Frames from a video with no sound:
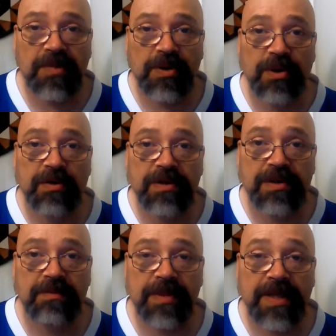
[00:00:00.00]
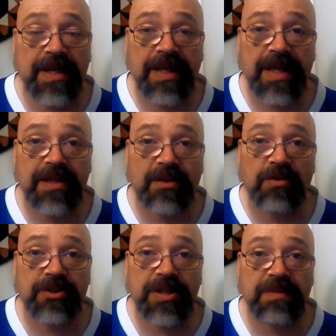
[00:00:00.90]
Who knows? But then again, the
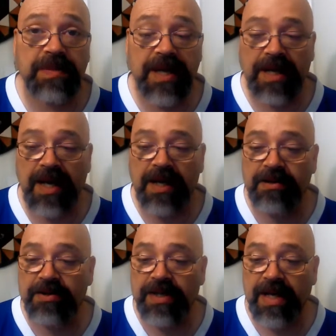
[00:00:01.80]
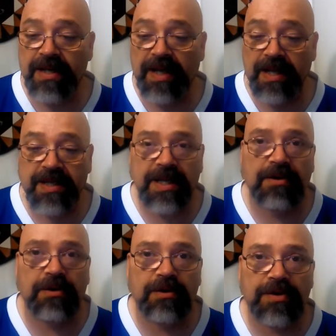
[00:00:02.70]
ocean's big, and I understand he tend
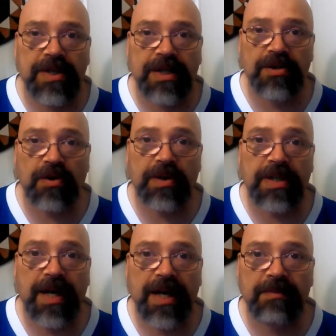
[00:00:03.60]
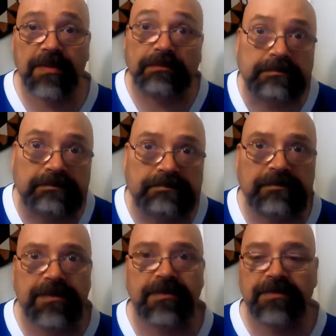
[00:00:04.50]
to lose things all the time.
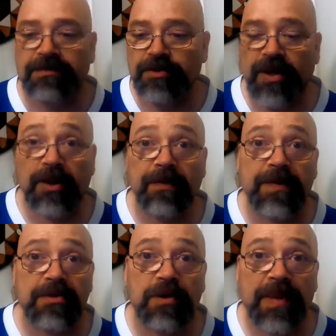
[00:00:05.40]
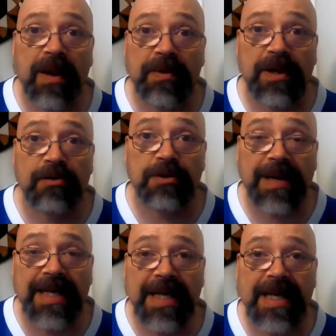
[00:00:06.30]
So I don't feel so bad when I lose
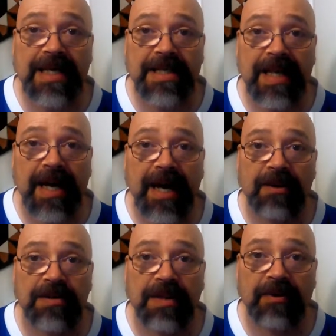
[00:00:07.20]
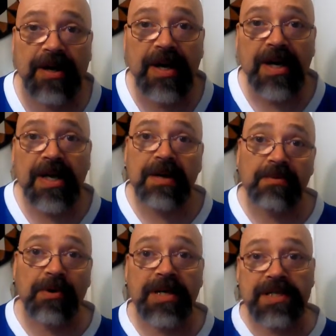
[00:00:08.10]
my keys in the house, and I'm going,
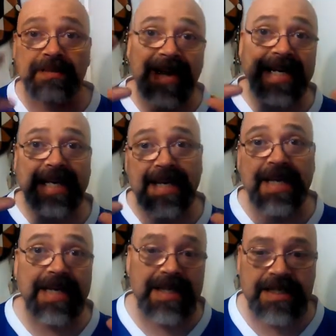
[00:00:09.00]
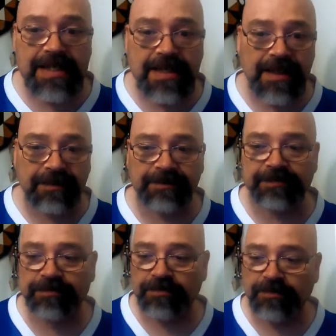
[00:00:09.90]
"Where's my keys?"
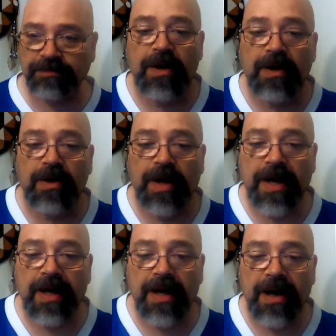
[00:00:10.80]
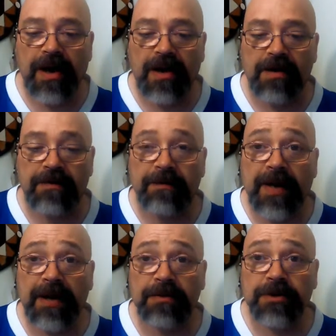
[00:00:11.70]
Okay, our
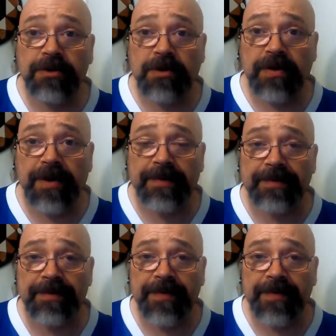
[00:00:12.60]
final story.